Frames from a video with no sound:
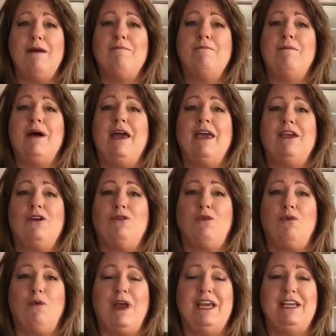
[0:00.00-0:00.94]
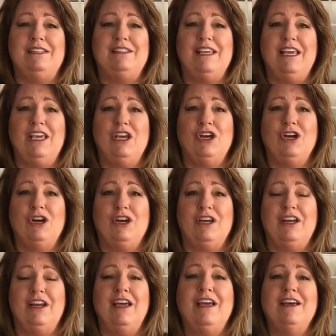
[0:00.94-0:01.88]
my crazy
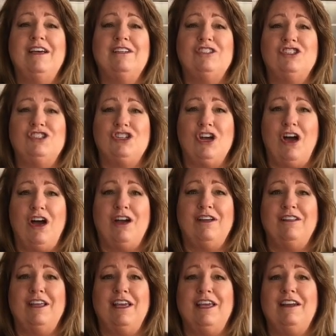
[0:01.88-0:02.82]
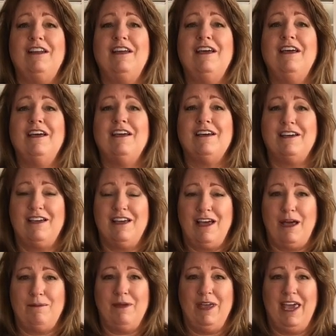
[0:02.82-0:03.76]
good chocolate
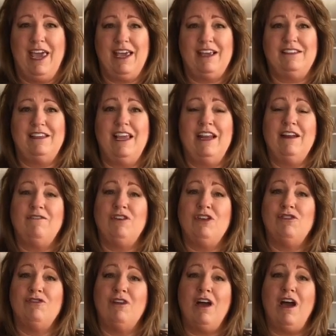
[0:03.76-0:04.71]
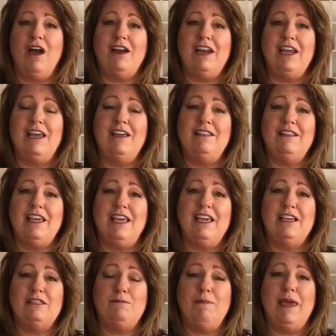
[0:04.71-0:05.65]
cupcakes. And if you're not in the
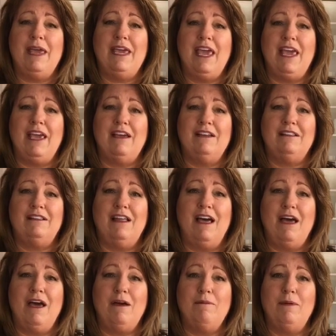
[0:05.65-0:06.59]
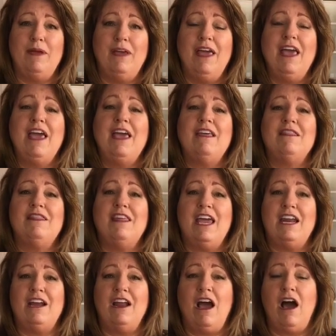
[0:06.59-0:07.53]
Kids Baking Club,
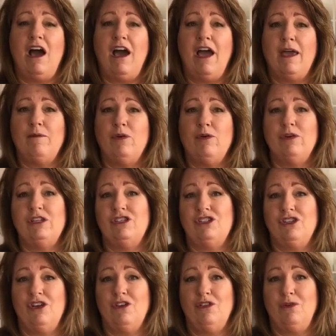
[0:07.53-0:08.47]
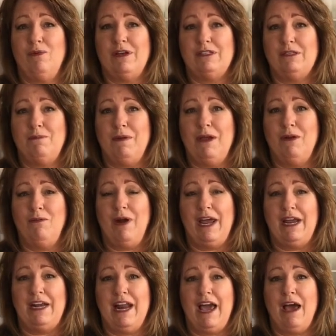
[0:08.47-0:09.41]
then I'm going to show you the recipe
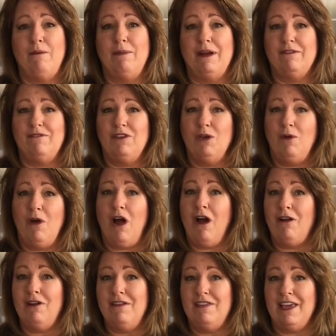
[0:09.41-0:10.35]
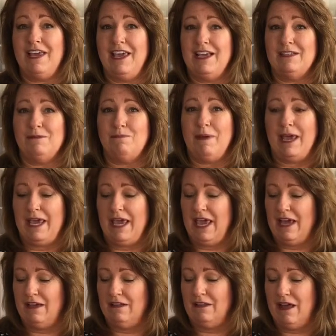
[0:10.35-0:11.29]
right now. But if you are in the Kids
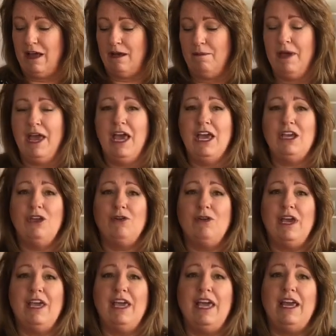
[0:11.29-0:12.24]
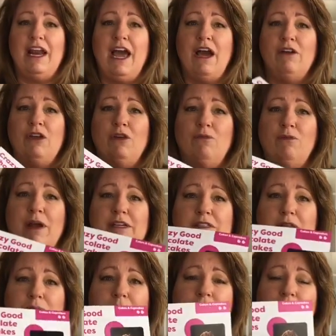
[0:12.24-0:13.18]
Baking Club, you can get out your
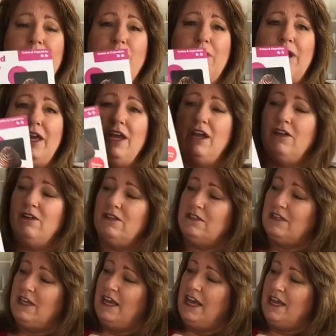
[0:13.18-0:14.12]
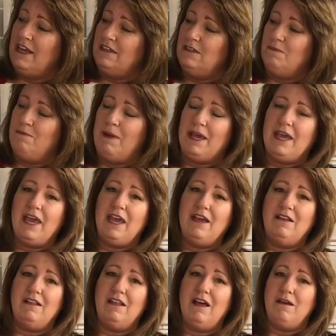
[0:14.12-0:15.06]
recipe right here. It's Kids Baking
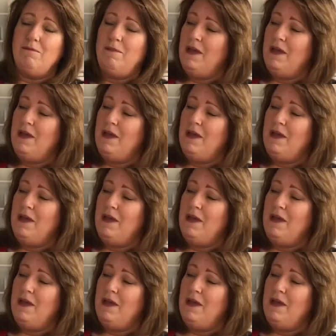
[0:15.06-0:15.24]
Club,